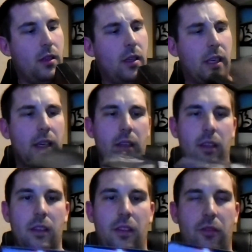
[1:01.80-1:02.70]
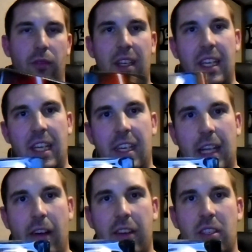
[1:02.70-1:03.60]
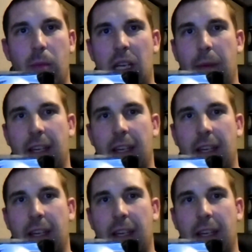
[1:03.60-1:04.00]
okay, a 3D character money